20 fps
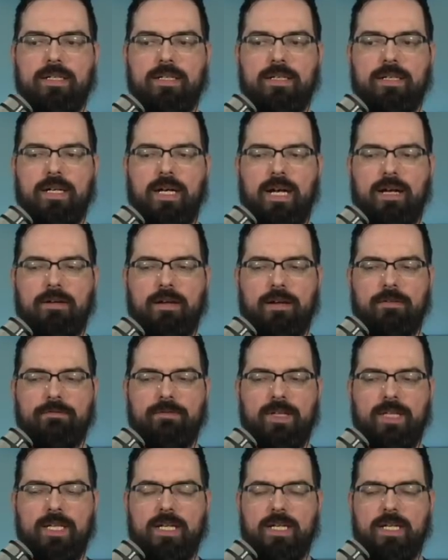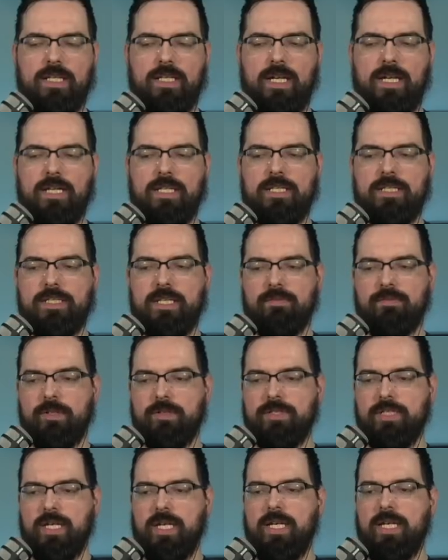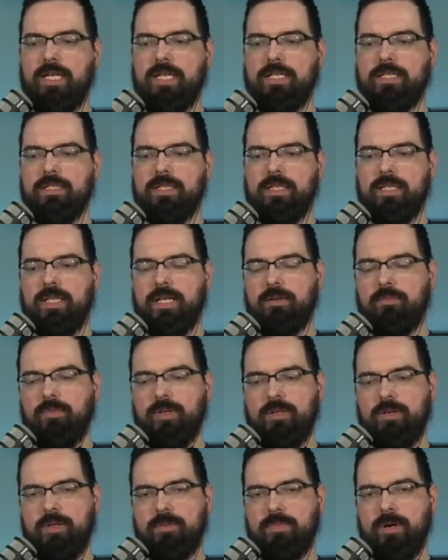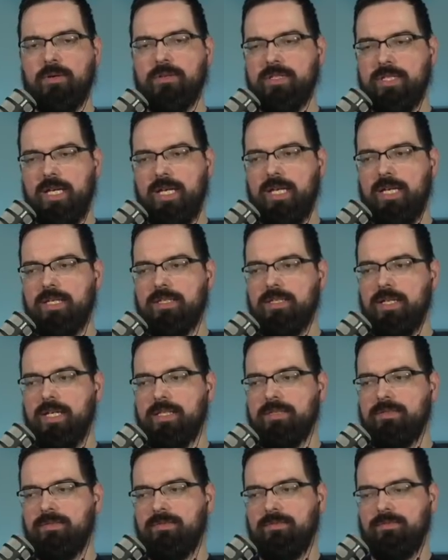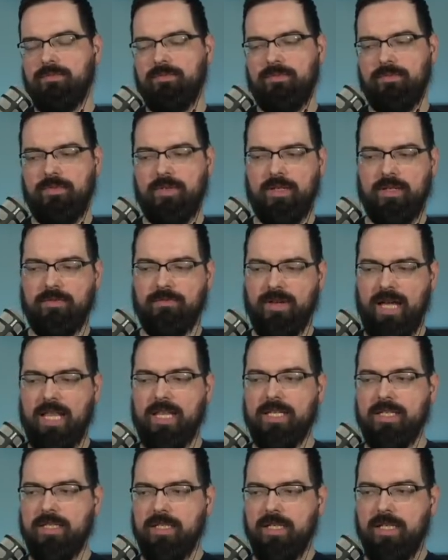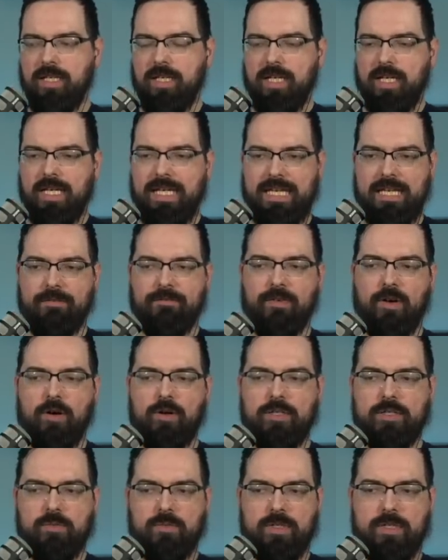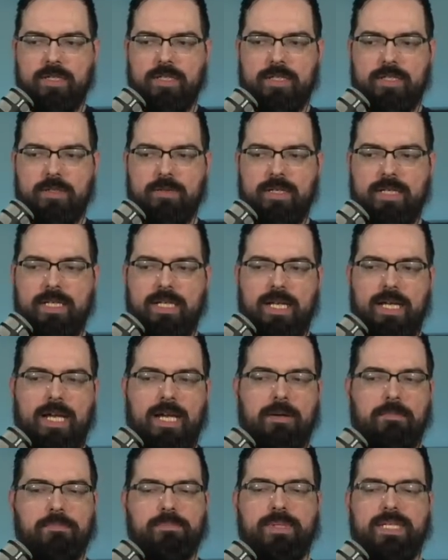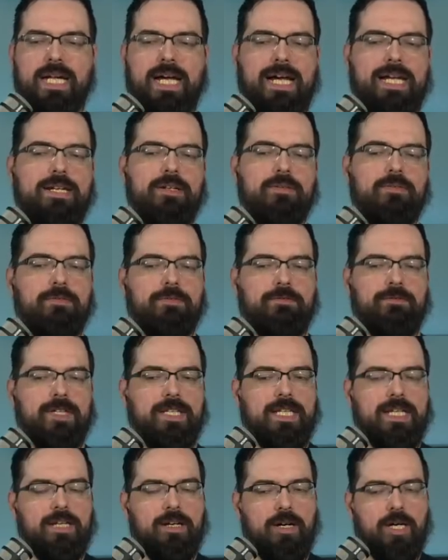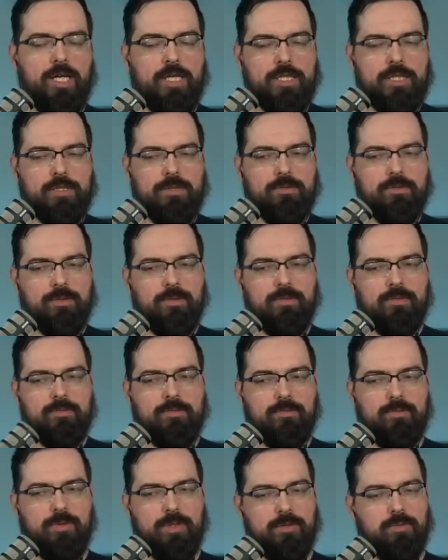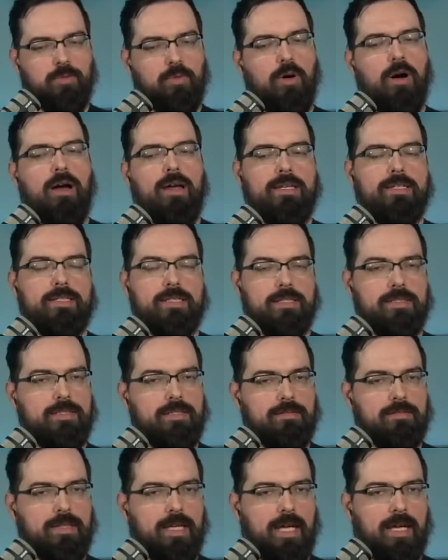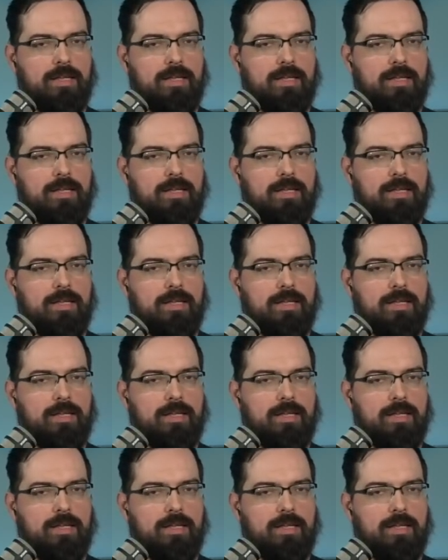I feel like a lot of the stuff you're saying is, and like what you're both saying is valid if Arch wanted to do it, but I don't feel like Arch would want to do that.